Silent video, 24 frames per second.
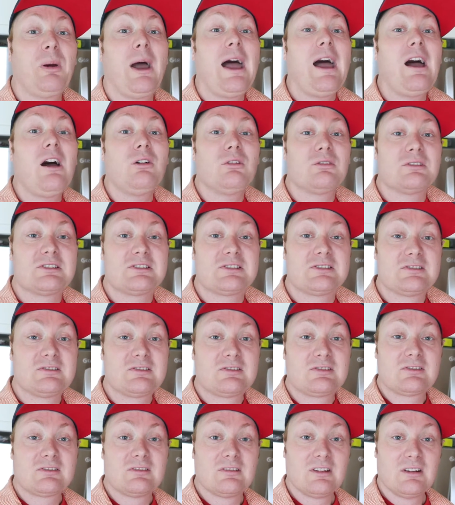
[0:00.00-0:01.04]
pounds!
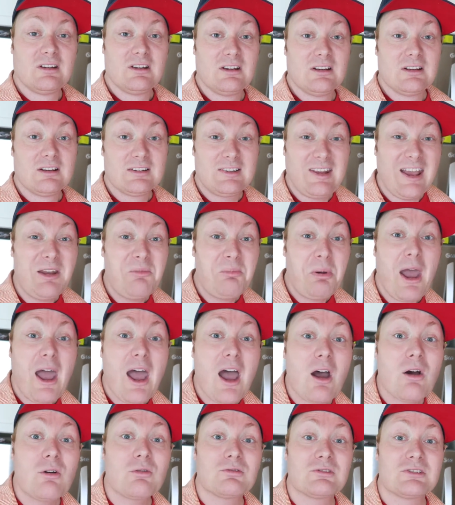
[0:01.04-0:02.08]
ten
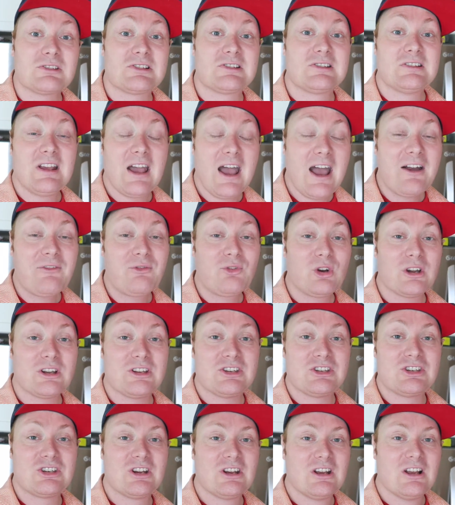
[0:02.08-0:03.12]
pounds
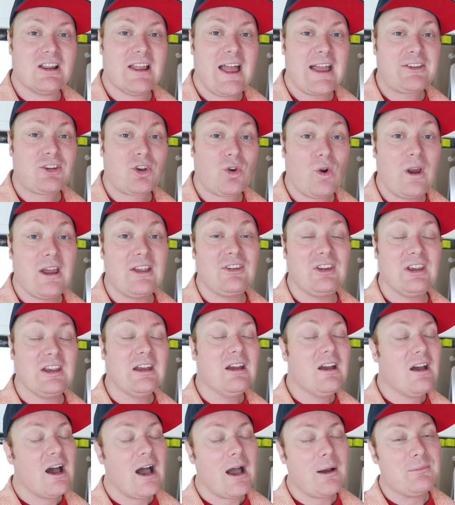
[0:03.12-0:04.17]
average. That's crazy.
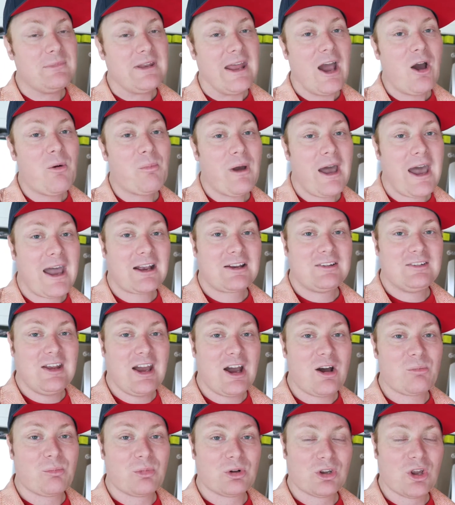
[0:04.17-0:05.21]
I'm now back
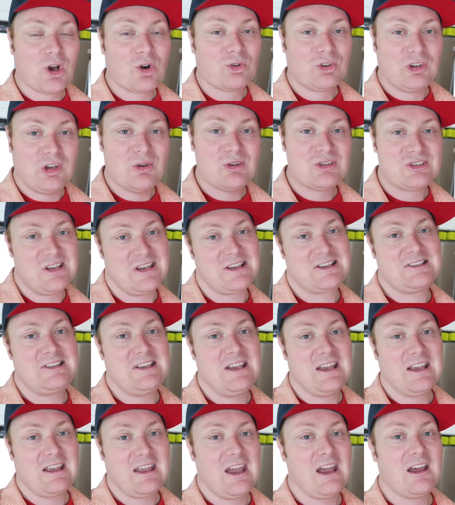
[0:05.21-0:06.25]
down below two
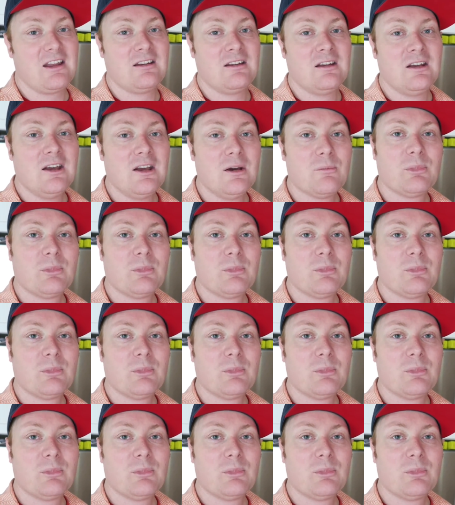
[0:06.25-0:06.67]
sixty again.